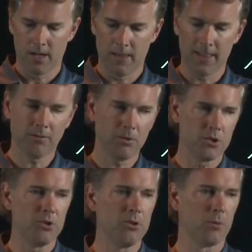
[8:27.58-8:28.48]
And that's what
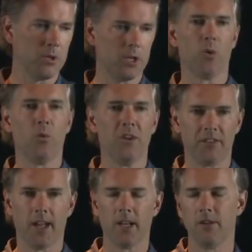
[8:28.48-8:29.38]
you're doing when you go
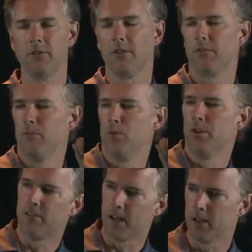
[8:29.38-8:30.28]
reset it. You're just
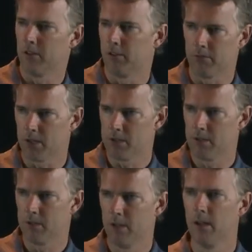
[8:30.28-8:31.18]
resetting the switch
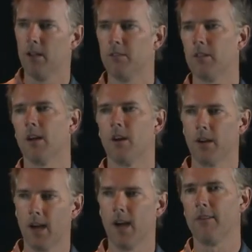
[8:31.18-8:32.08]
and saying,
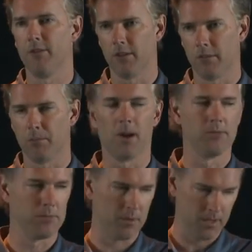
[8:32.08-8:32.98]
okay, I fixed the
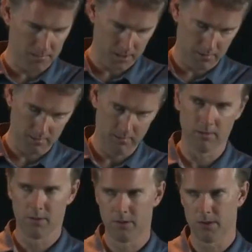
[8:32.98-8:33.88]
problem. I'm going to
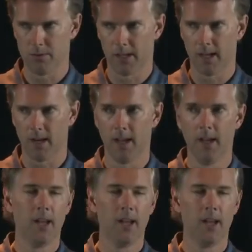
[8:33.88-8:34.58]
do it again.